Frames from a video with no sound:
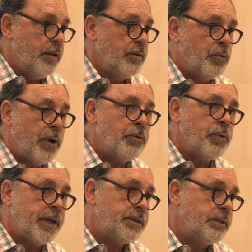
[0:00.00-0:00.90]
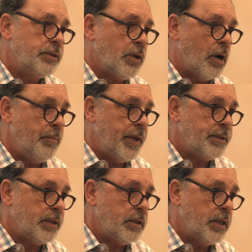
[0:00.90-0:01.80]
The preparations are
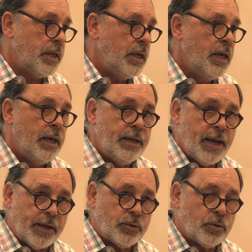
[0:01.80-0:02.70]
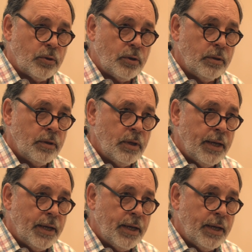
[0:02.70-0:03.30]
basically natural